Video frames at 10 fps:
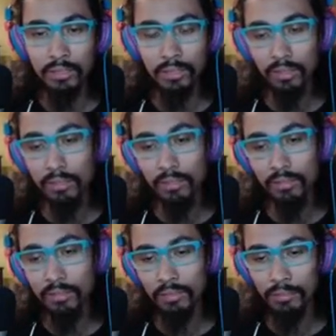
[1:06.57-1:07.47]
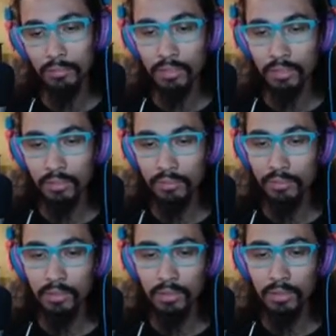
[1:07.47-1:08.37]
And
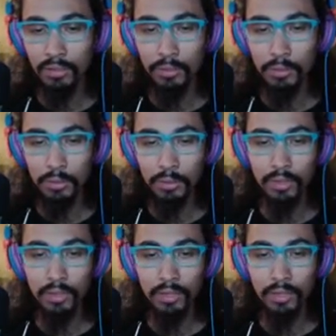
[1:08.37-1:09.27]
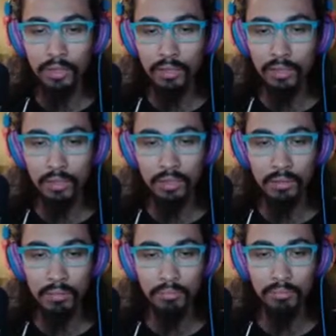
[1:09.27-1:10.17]
for the most part, they are gonna
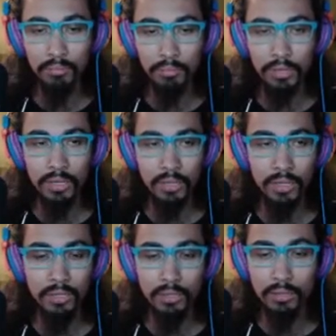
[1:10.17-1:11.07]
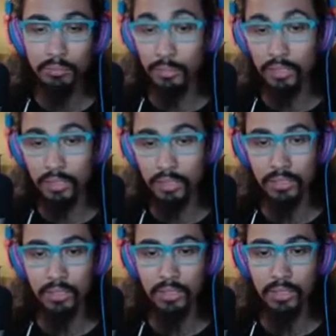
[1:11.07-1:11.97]
come pretty
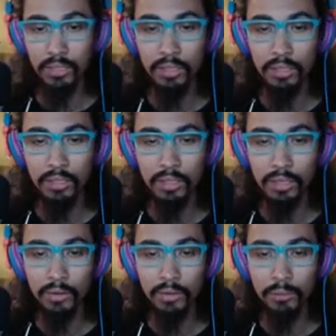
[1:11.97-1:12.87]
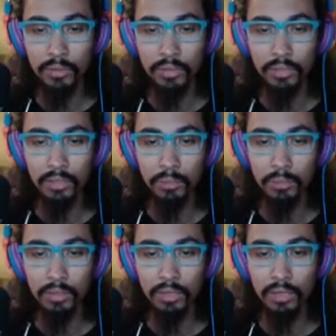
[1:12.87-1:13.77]
easy in the early going, but they
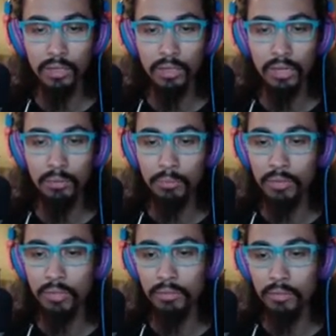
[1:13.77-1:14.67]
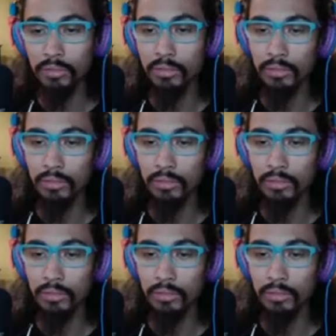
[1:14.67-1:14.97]
will get a lot more difficult.